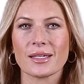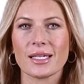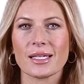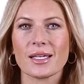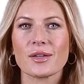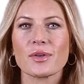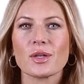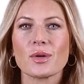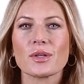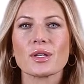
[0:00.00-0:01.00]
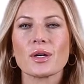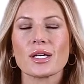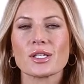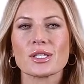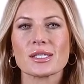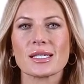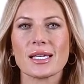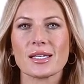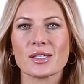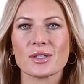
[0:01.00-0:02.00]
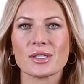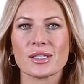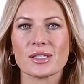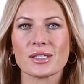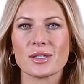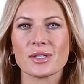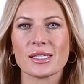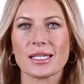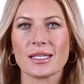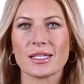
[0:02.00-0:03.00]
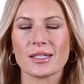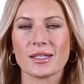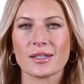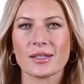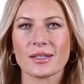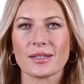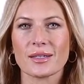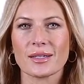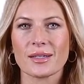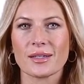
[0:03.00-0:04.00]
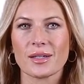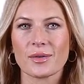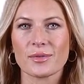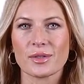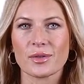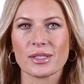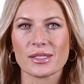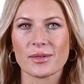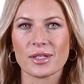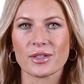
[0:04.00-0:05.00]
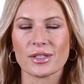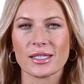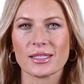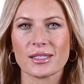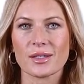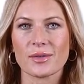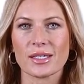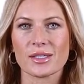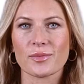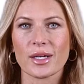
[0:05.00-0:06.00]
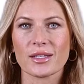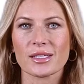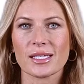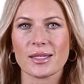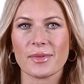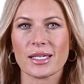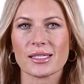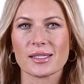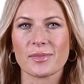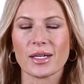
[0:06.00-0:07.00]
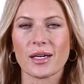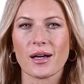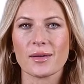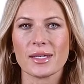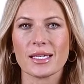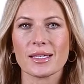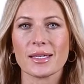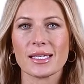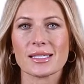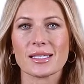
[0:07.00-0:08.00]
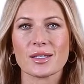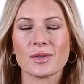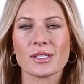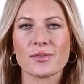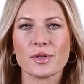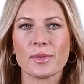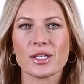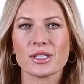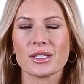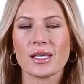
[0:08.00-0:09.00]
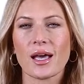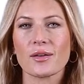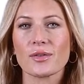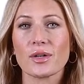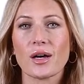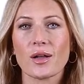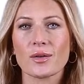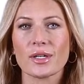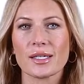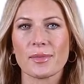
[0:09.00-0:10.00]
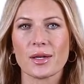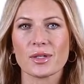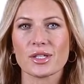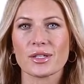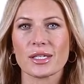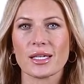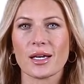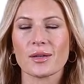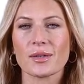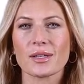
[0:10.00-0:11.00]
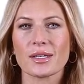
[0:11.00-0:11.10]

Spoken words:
and get a view of the questions and answers associated with the quiz that we created in the Links record database by copying and pasting quiz information out of an already published video.